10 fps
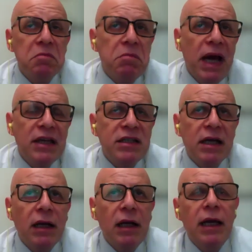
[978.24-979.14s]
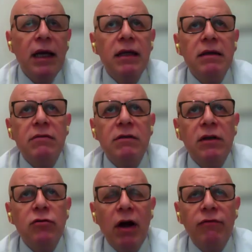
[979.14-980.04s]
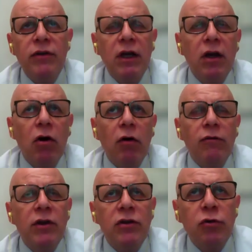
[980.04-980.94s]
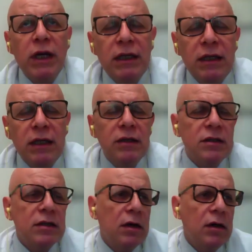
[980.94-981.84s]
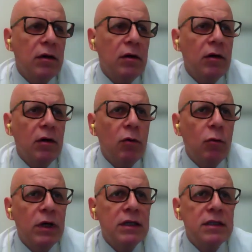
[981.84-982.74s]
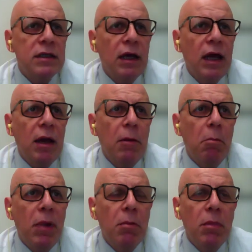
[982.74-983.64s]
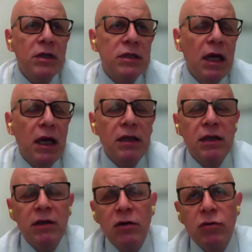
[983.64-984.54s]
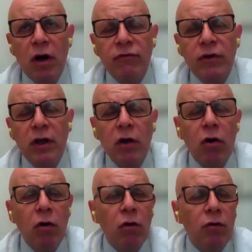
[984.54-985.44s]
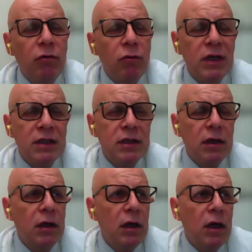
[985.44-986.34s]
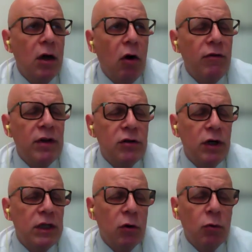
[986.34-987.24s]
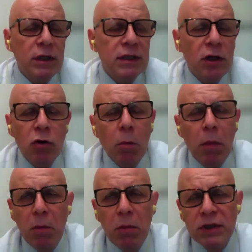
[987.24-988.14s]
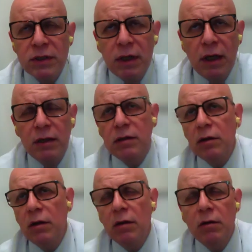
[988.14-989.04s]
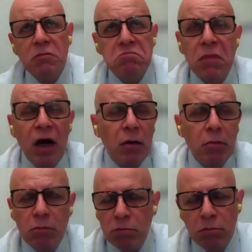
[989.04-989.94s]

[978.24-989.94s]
Basically, the drafting of the treaties with a member state and the drafting of a treaty with a non-member state are